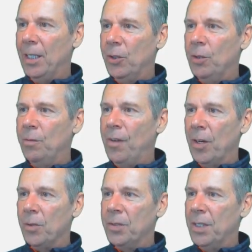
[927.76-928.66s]
a good
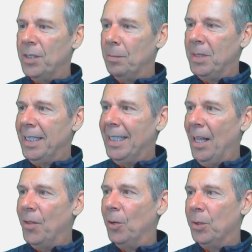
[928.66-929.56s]
funnel system
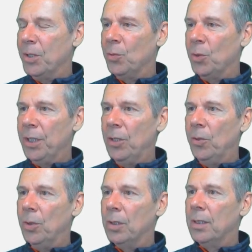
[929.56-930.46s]
together, which is really
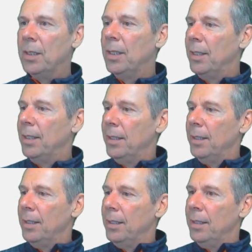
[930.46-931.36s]
cool.
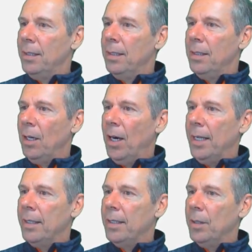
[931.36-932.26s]
All
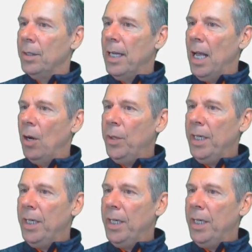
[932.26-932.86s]
right, now we